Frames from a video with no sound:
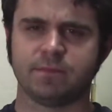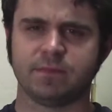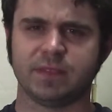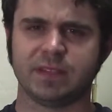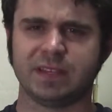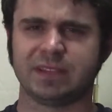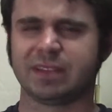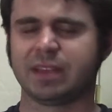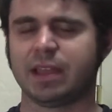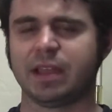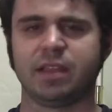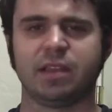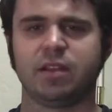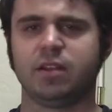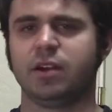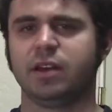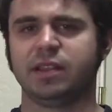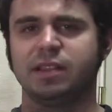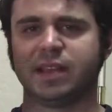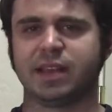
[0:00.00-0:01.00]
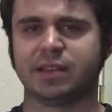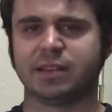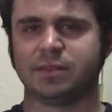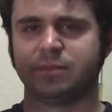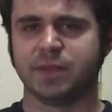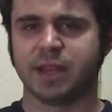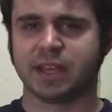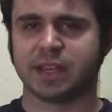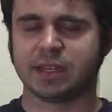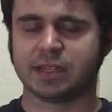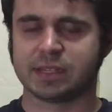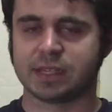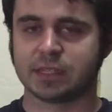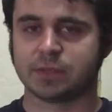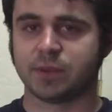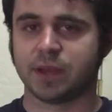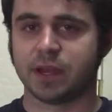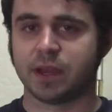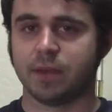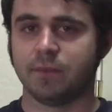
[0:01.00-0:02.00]
Okay, you know what? That didn't make any sense.
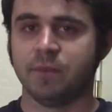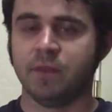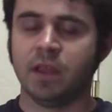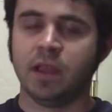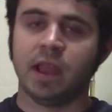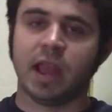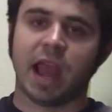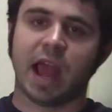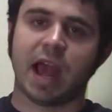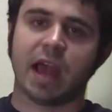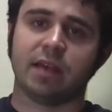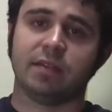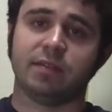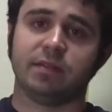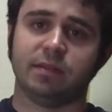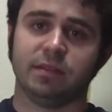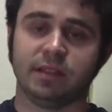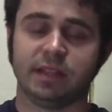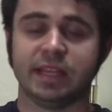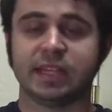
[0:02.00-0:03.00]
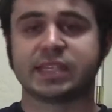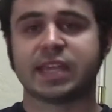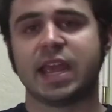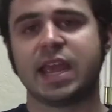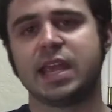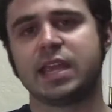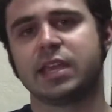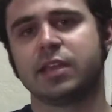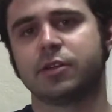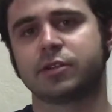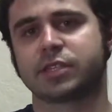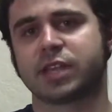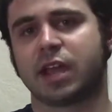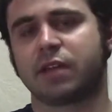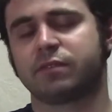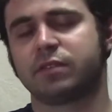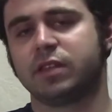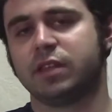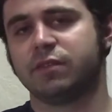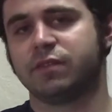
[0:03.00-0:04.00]
But, it's 8 years
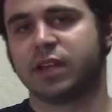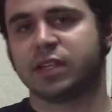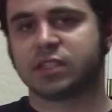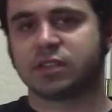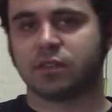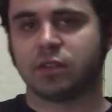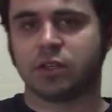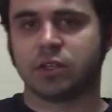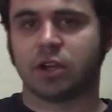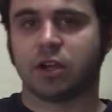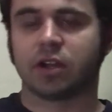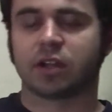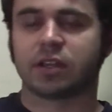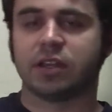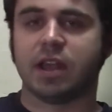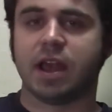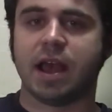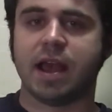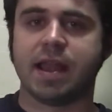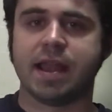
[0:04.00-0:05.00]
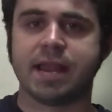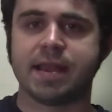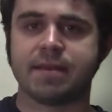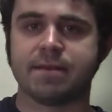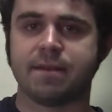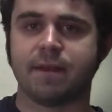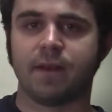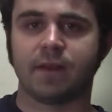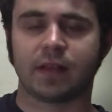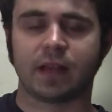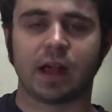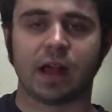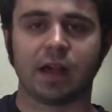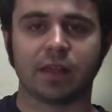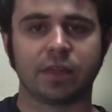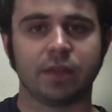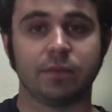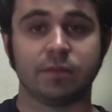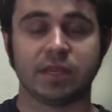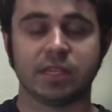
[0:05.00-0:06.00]
after the events of The Dark Knight.
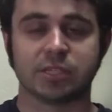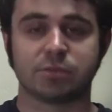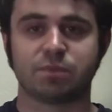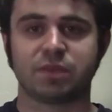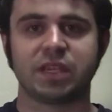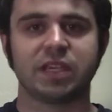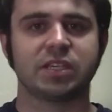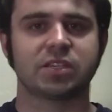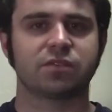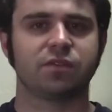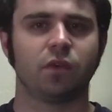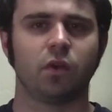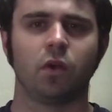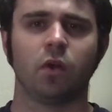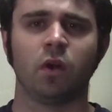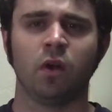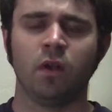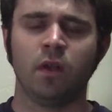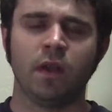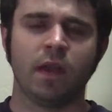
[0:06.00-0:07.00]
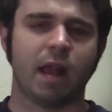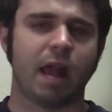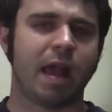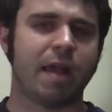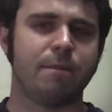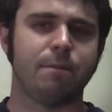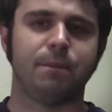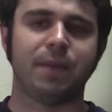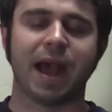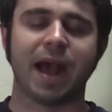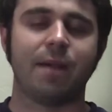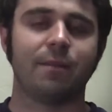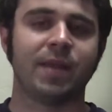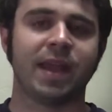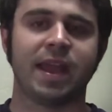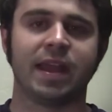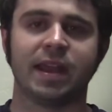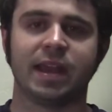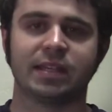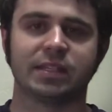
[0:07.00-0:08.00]
Gotham is peaceful, and
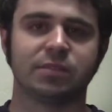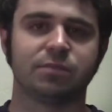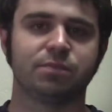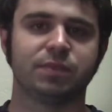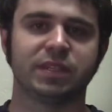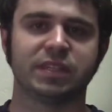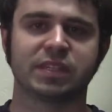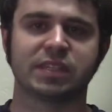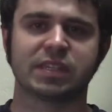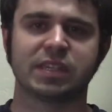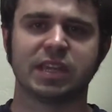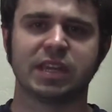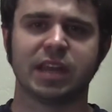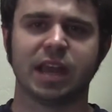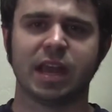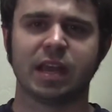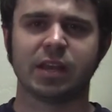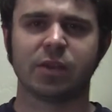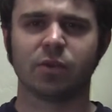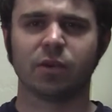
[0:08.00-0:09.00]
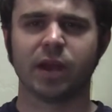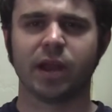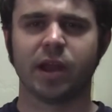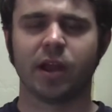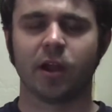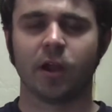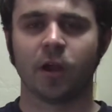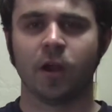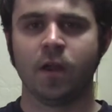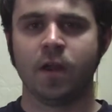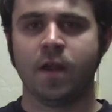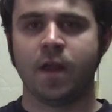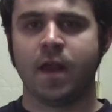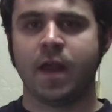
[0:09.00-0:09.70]
Batman hasn't been seen anywhere.